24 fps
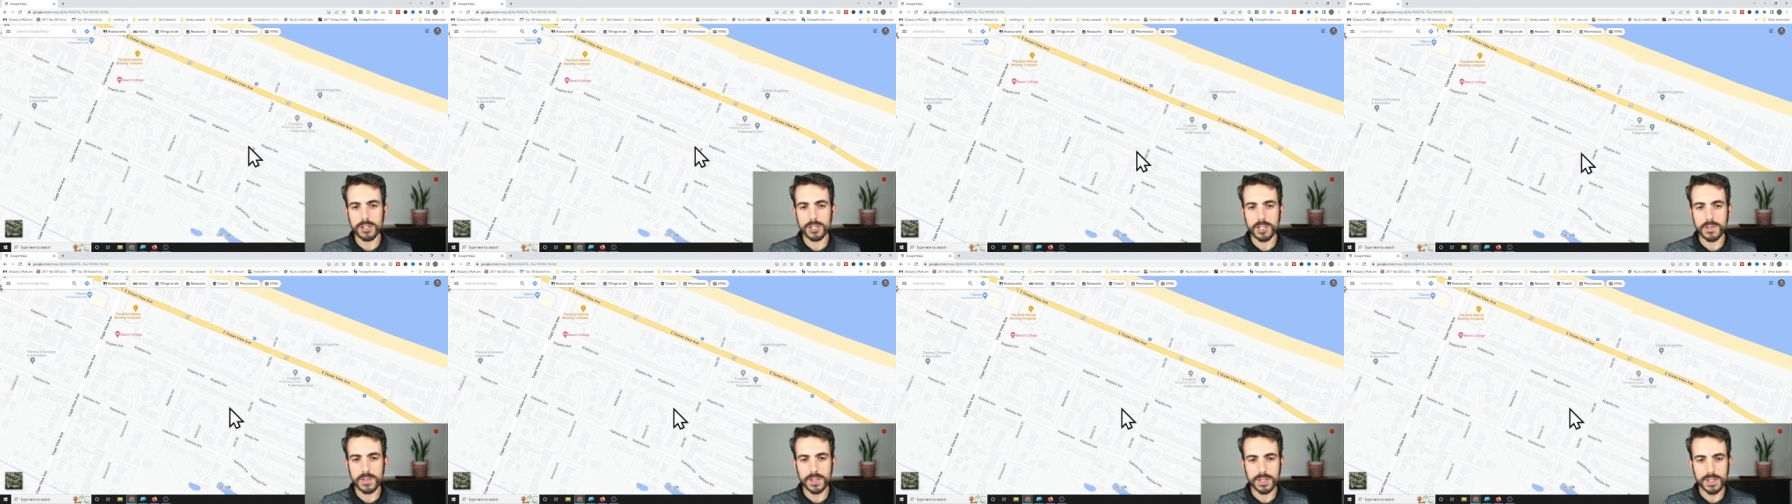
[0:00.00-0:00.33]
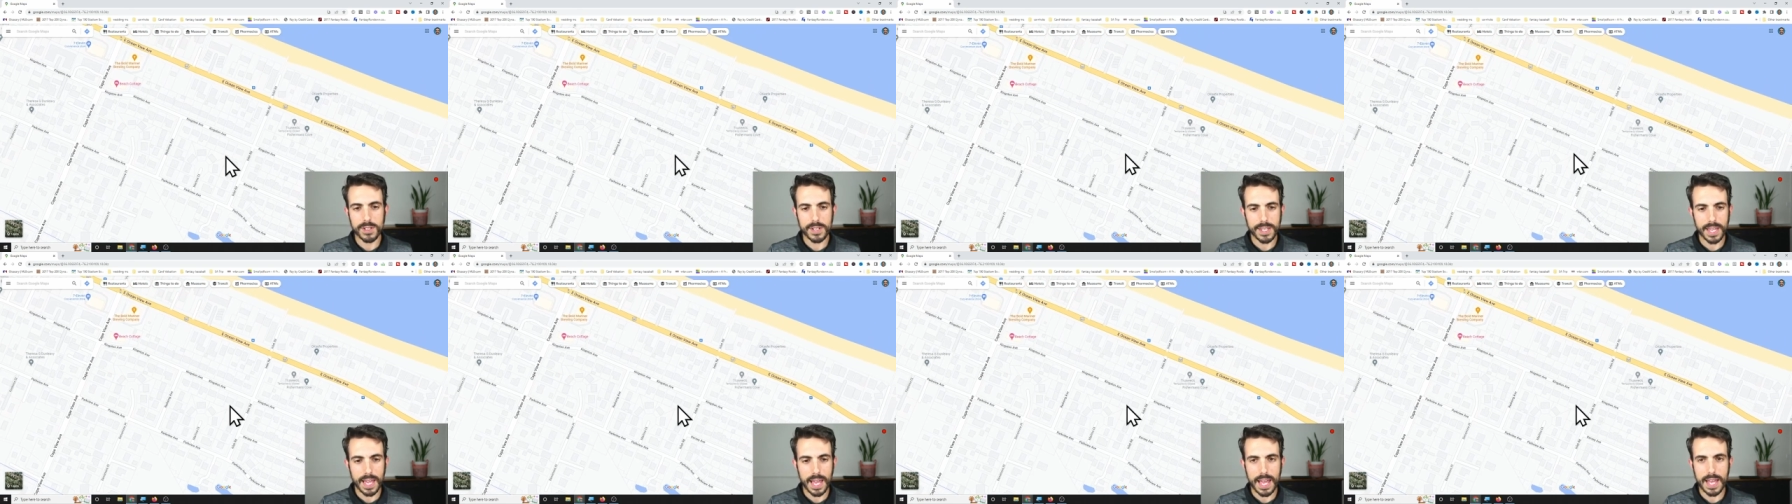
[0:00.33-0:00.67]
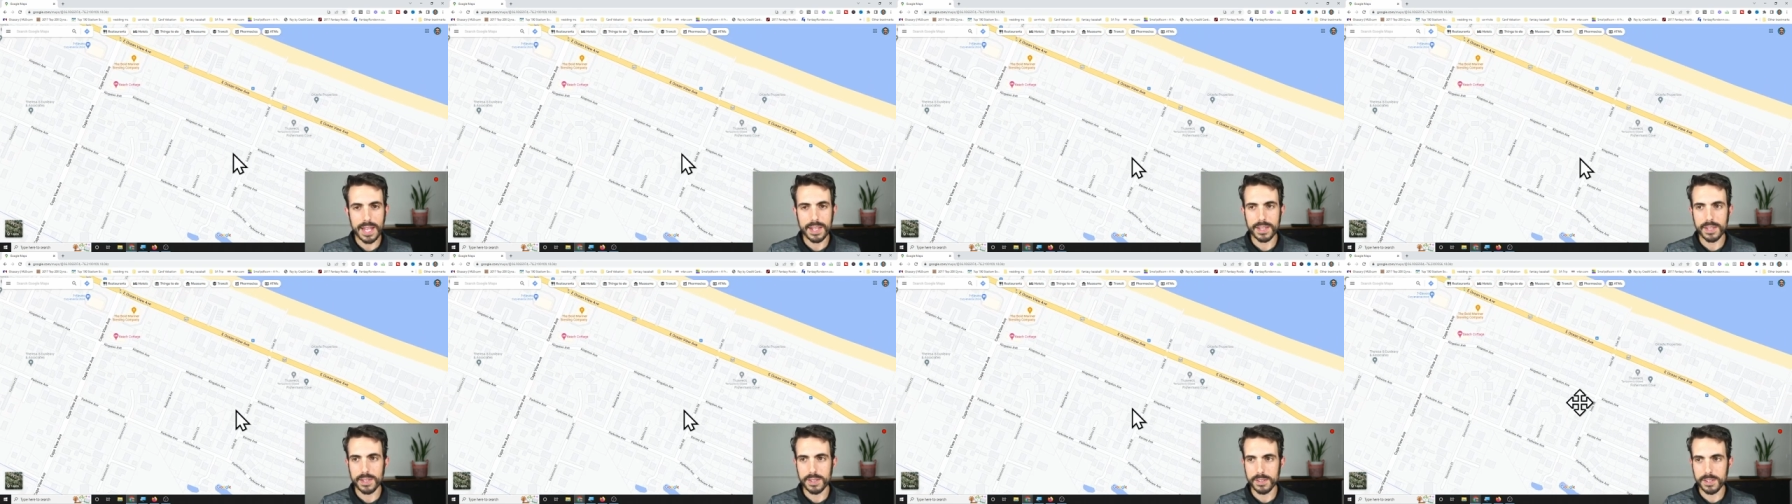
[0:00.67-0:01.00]
So if you look
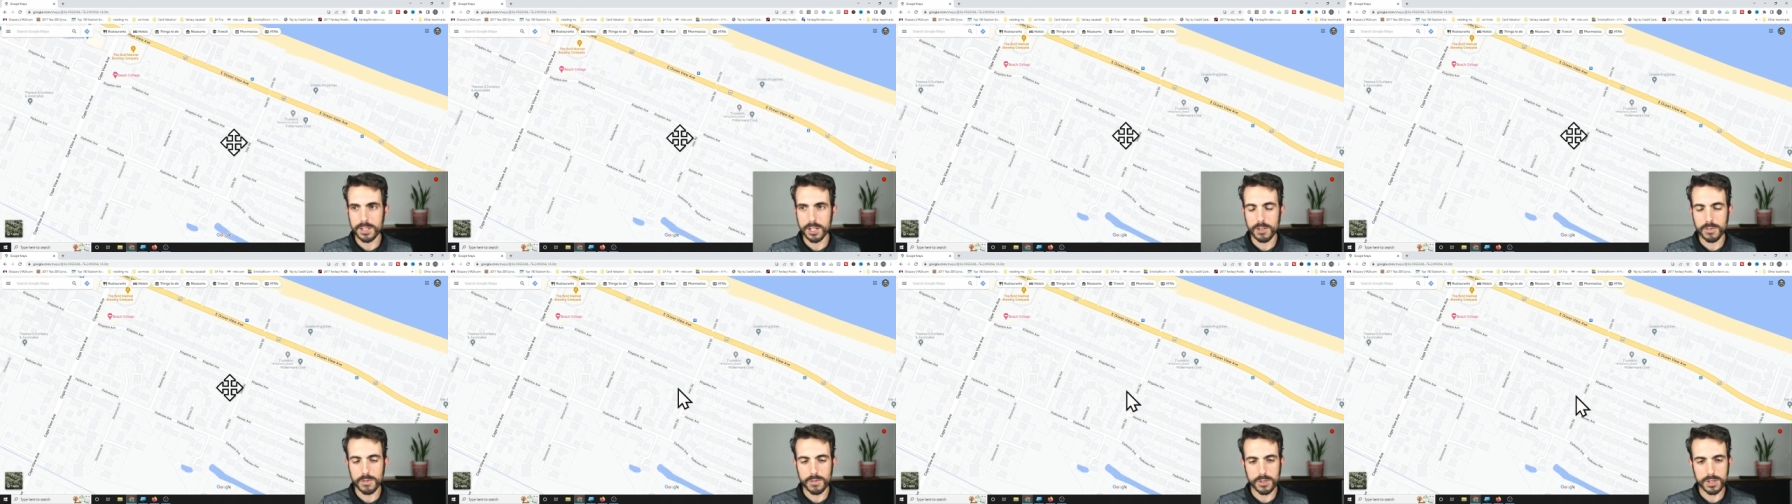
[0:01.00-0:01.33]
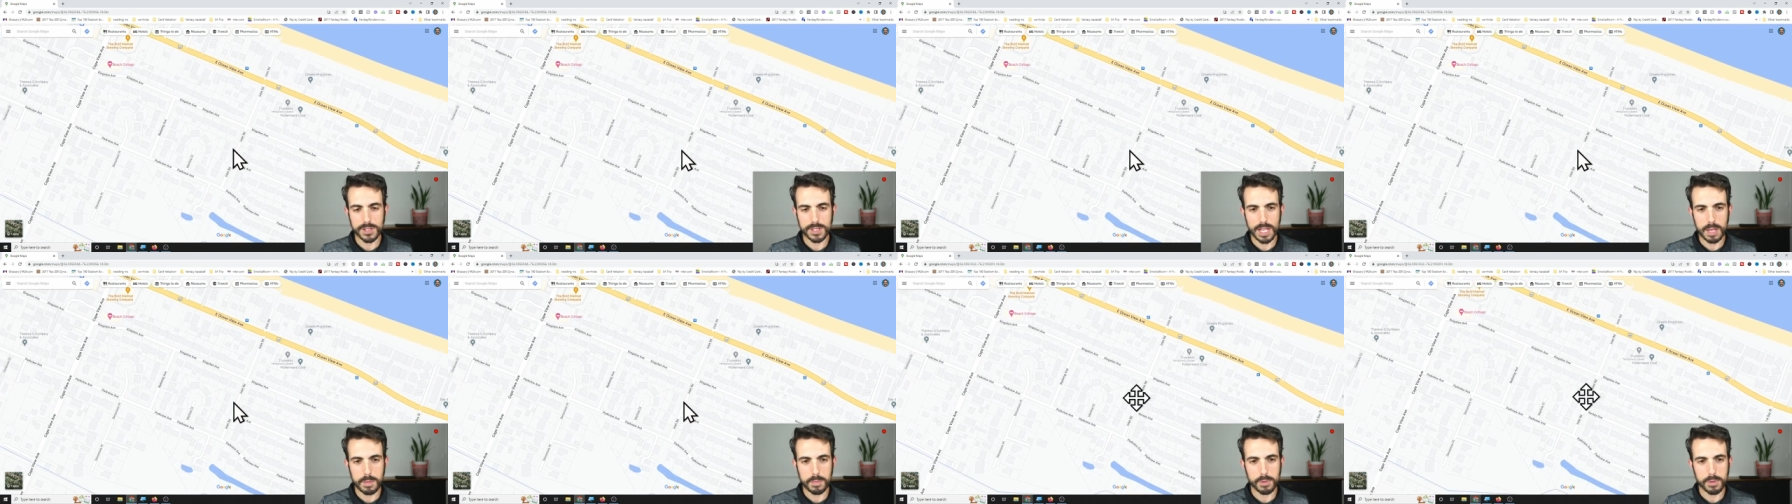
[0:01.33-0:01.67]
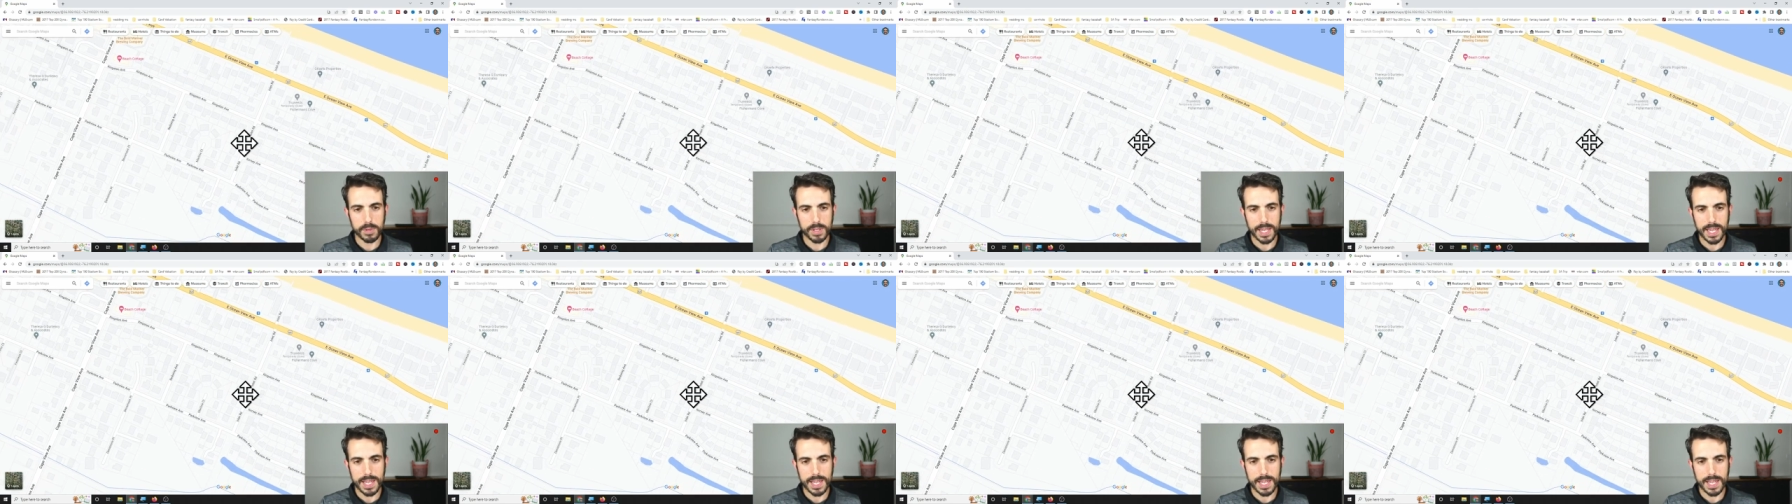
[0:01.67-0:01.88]
at, so for example,